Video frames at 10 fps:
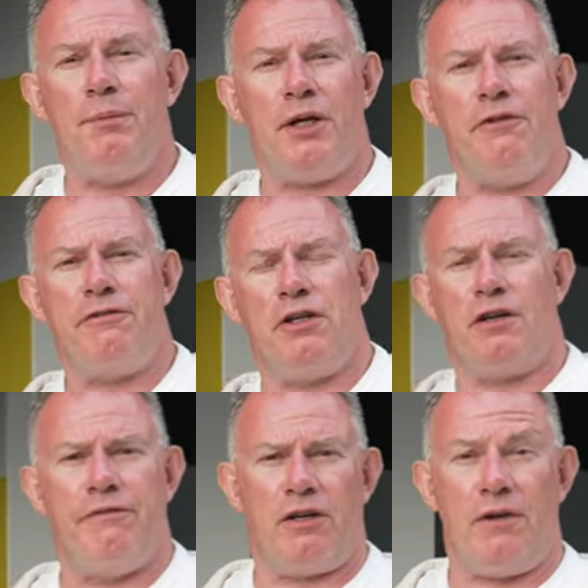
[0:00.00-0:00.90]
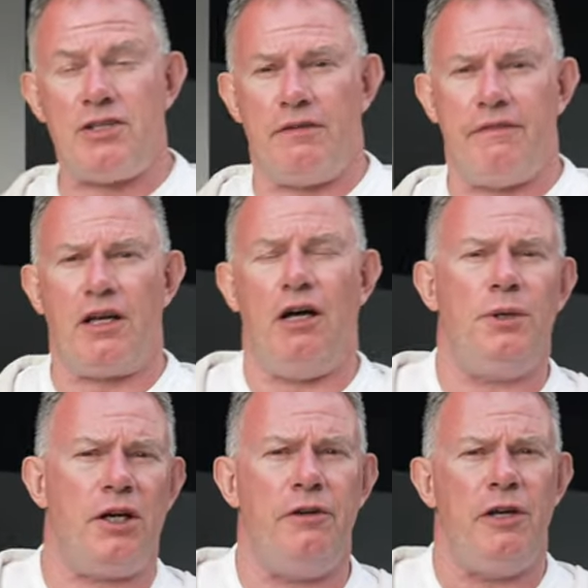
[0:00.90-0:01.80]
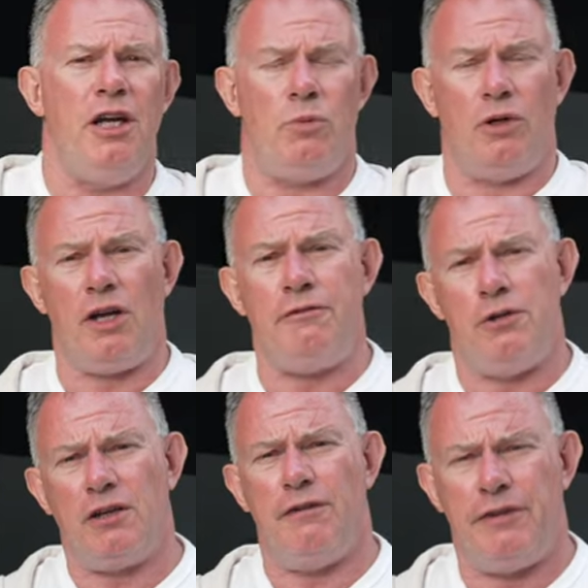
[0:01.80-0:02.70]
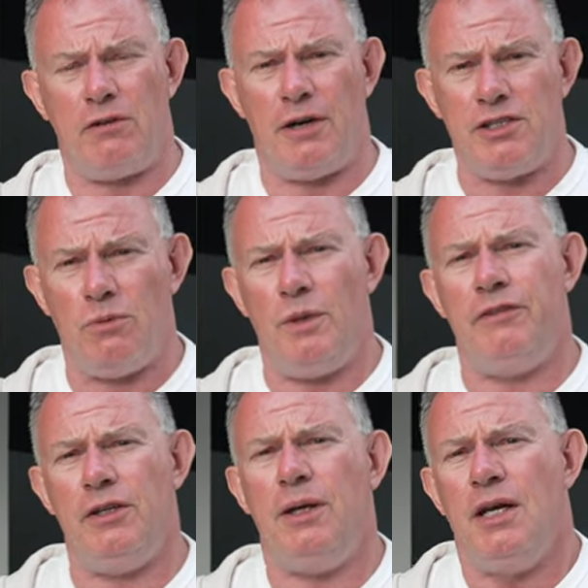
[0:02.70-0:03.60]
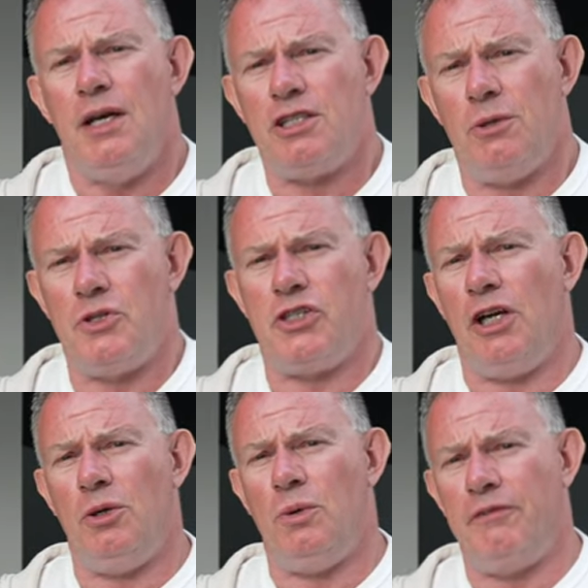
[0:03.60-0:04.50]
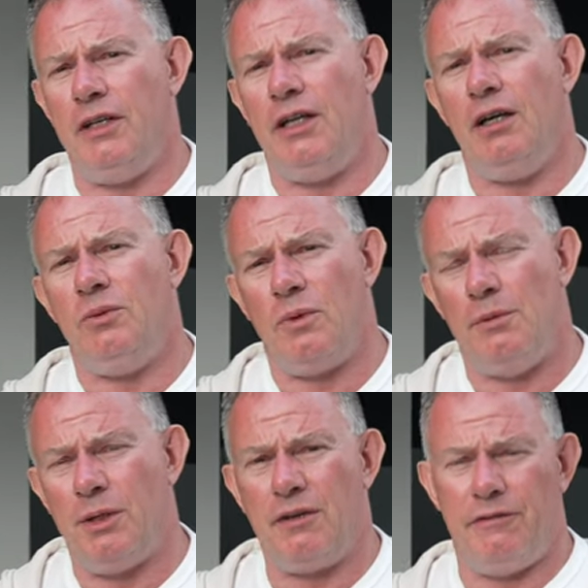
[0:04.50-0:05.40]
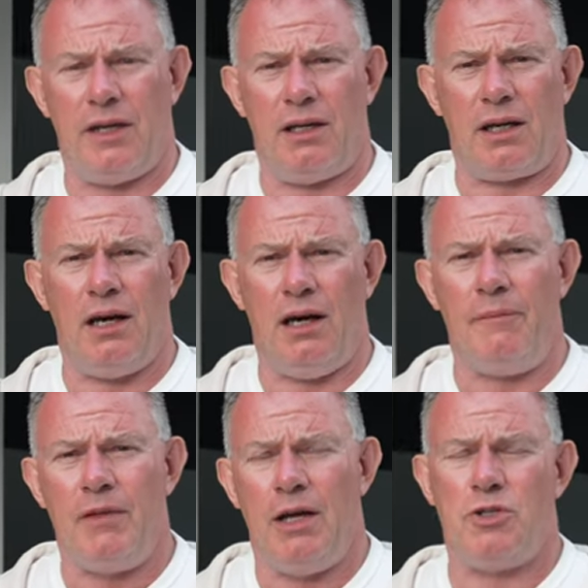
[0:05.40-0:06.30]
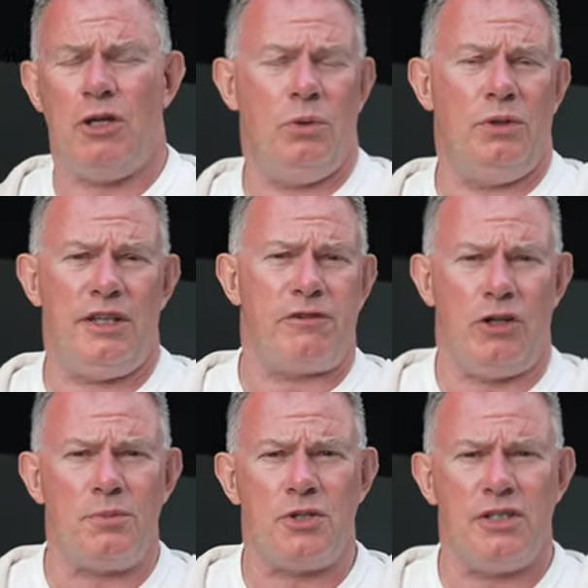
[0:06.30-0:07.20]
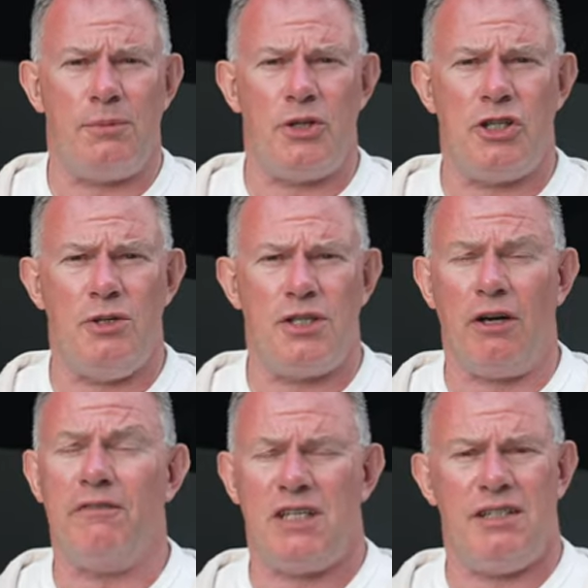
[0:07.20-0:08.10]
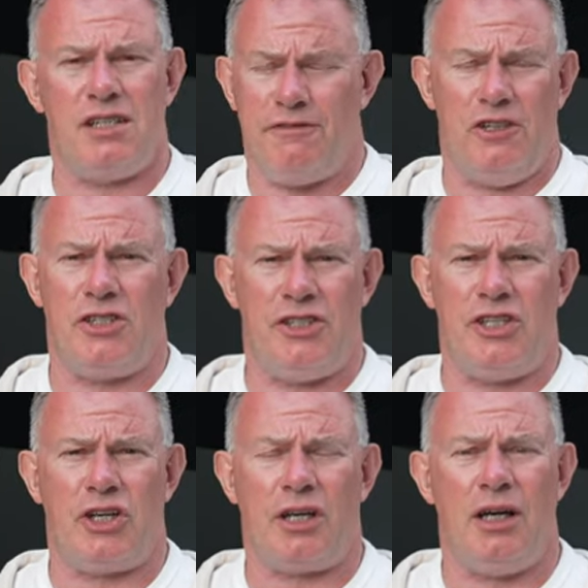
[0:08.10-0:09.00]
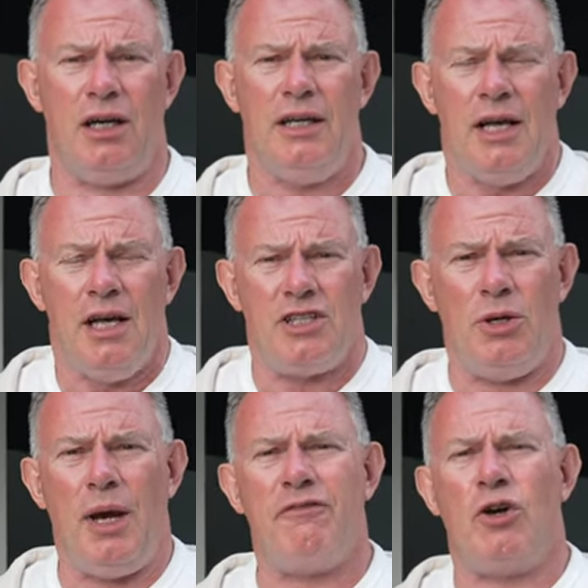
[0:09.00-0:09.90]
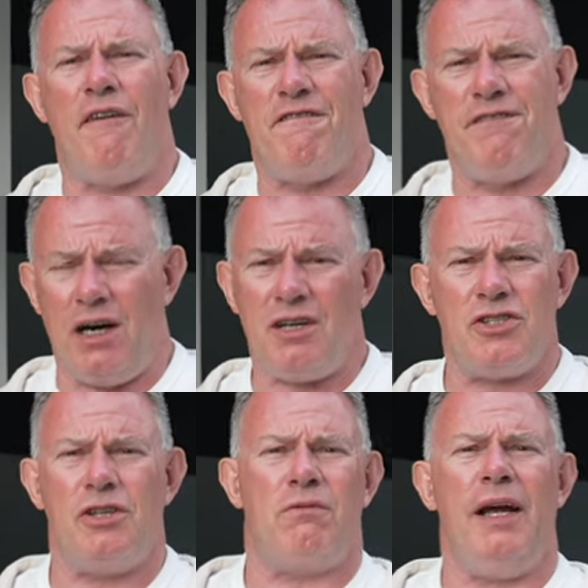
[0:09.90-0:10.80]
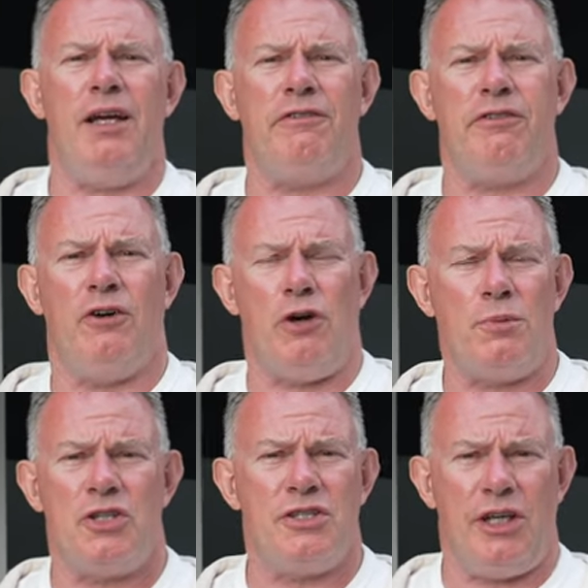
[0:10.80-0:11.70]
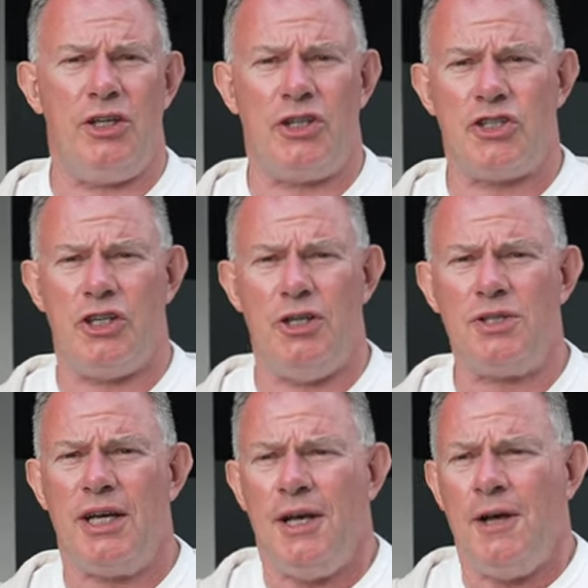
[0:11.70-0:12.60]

we go through the configuration of the car, we'll go through the configurator with you. So we'll show you on video when we configure the car. We'll show you the different options that we're choosing. Obviously, it's a first edition car, so you haven't got a vast array of options that you can choose.